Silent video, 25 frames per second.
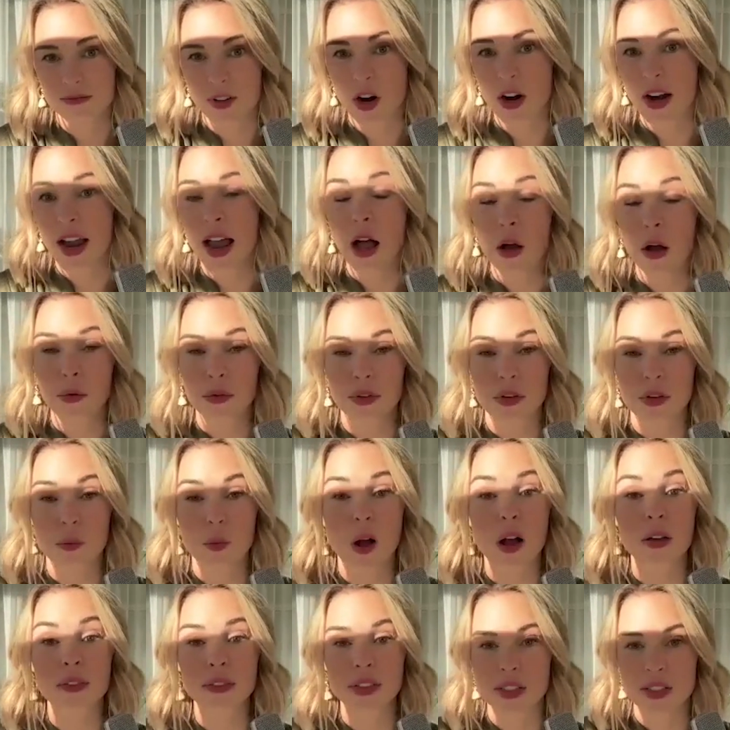our health and
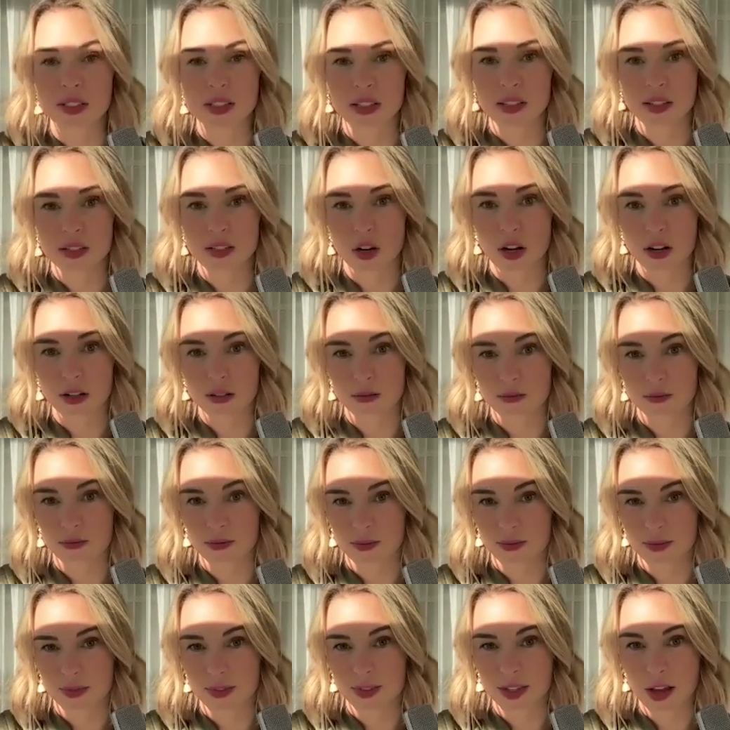wellness is not
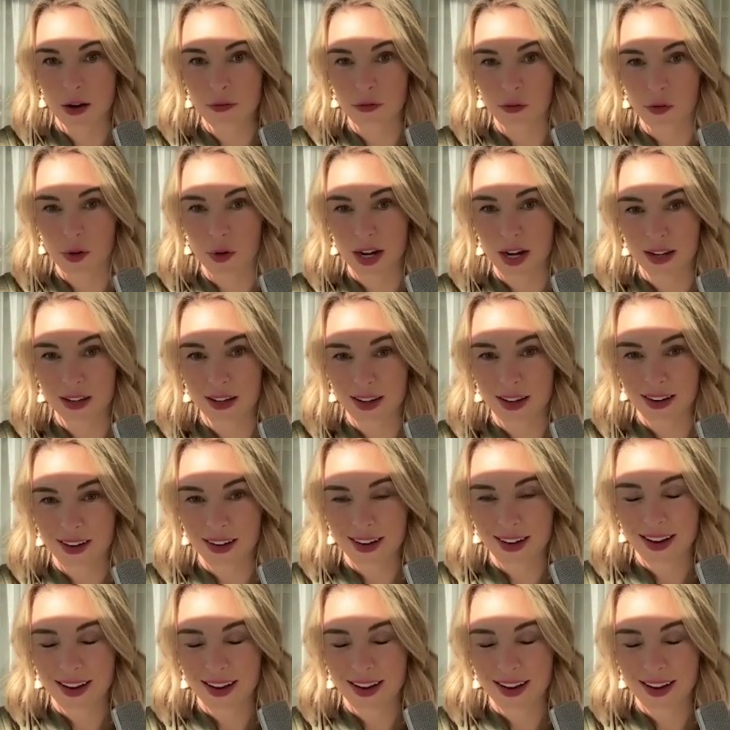suffering.